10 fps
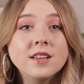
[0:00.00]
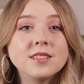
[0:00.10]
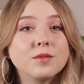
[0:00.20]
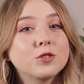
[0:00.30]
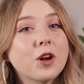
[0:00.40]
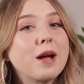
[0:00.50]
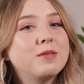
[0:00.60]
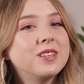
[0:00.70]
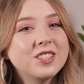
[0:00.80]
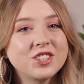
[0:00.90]

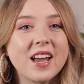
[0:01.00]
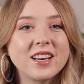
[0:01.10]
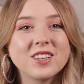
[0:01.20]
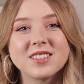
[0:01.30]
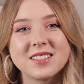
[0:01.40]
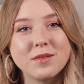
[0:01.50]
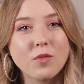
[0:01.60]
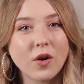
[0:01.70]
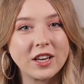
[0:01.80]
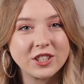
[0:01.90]
Subscribe to this channel to see
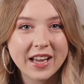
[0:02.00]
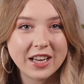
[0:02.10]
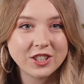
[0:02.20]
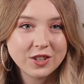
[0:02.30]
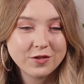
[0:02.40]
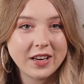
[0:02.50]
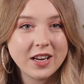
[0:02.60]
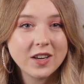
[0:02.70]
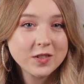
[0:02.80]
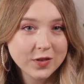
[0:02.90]
more educational
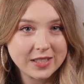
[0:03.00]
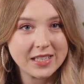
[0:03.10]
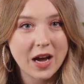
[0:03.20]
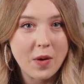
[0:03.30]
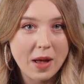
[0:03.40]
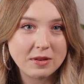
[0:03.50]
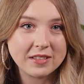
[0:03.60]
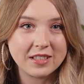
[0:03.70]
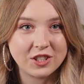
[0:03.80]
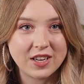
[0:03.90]
videos for DIY
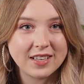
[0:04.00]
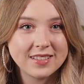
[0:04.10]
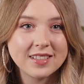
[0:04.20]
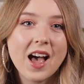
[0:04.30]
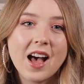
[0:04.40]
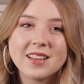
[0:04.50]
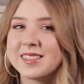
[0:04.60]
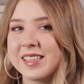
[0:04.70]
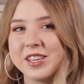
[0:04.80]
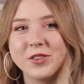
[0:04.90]
musicians. I'll
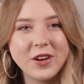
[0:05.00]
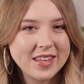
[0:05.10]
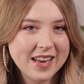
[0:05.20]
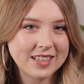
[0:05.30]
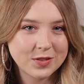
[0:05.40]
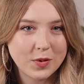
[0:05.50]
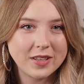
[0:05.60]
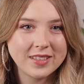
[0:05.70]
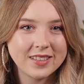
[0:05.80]
see you in the next one.